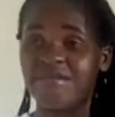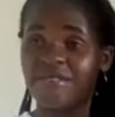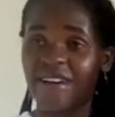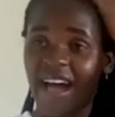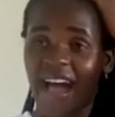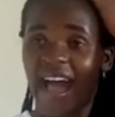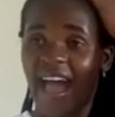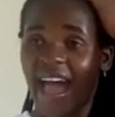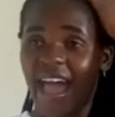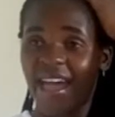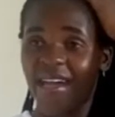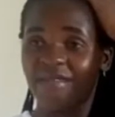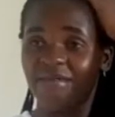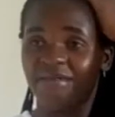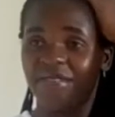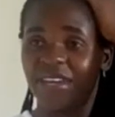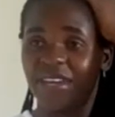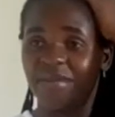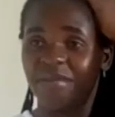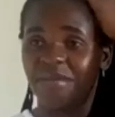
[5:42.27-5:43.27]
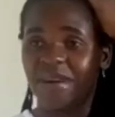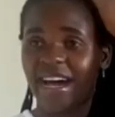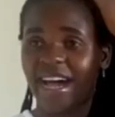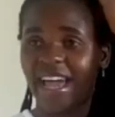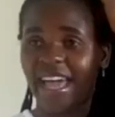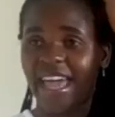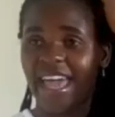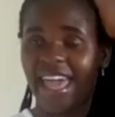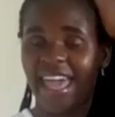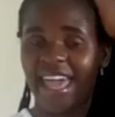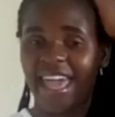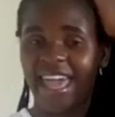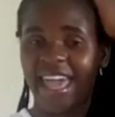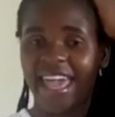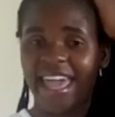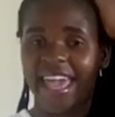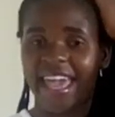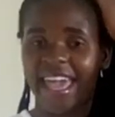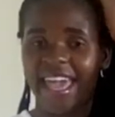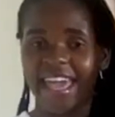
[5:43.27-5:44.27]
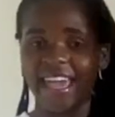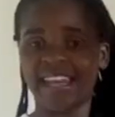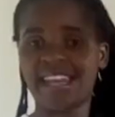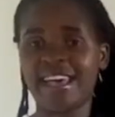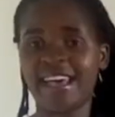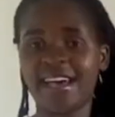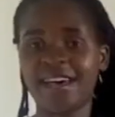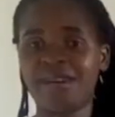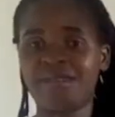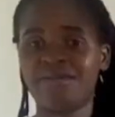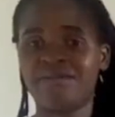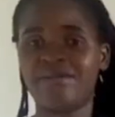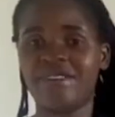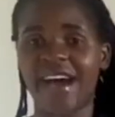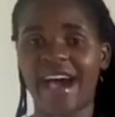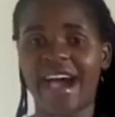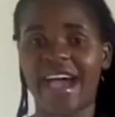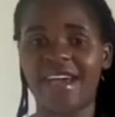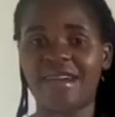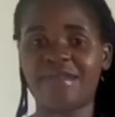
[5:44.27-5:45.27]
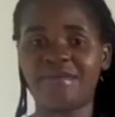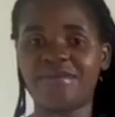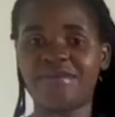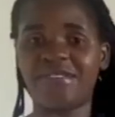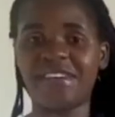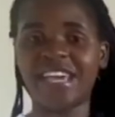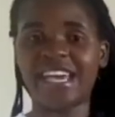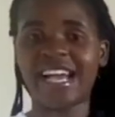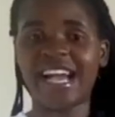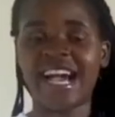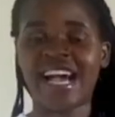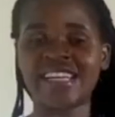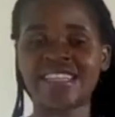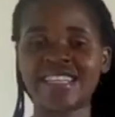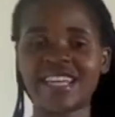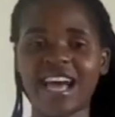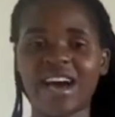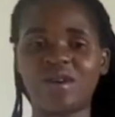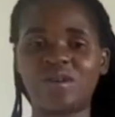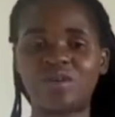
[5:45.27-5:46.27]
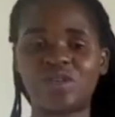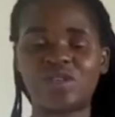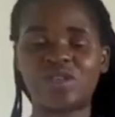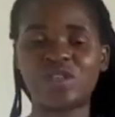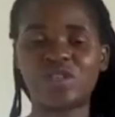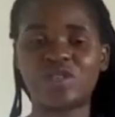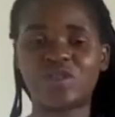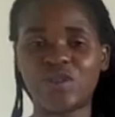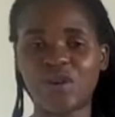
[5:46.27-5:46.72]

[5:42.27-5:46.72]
5 in my head, 5 fingers out.